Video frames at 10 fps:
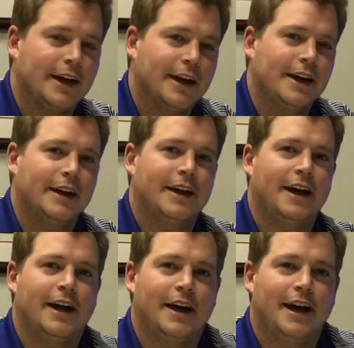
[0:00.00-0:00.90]
uh,
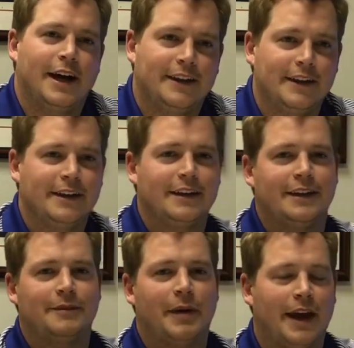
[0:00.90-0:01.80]
I think
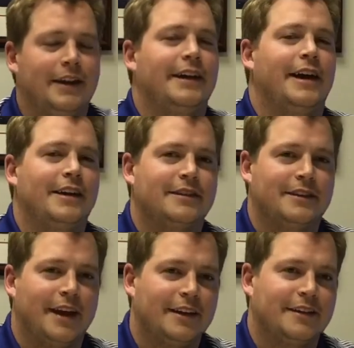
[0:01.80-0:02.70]
pancakes
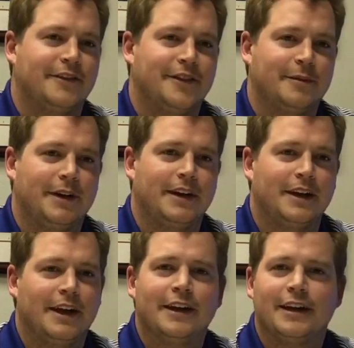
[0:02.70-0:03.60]
takes it for me,